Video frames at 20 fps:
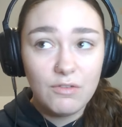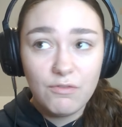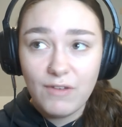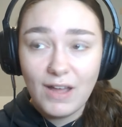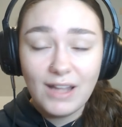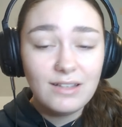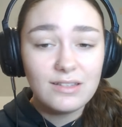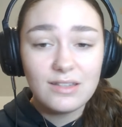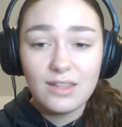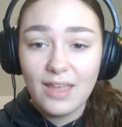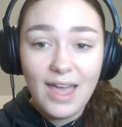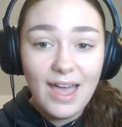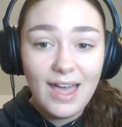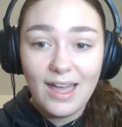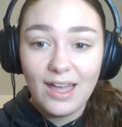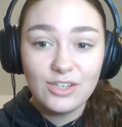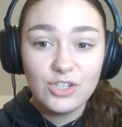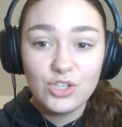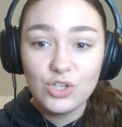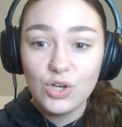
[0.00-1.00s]
The fans are
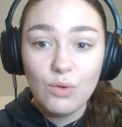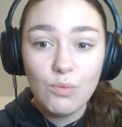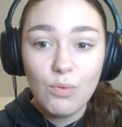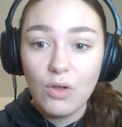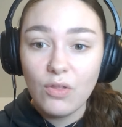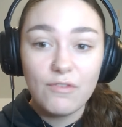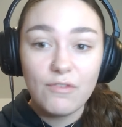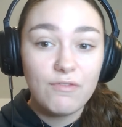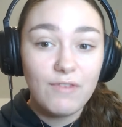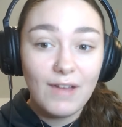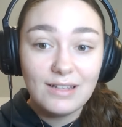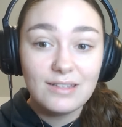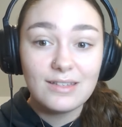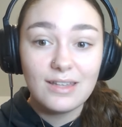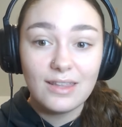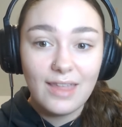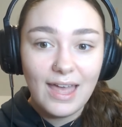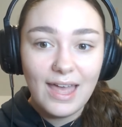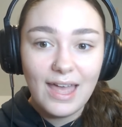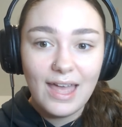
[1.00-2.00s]
there. Do you know what? The
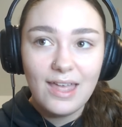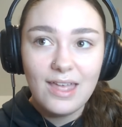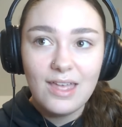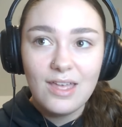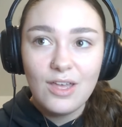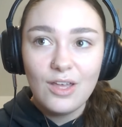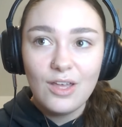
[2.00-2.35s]
fans are there.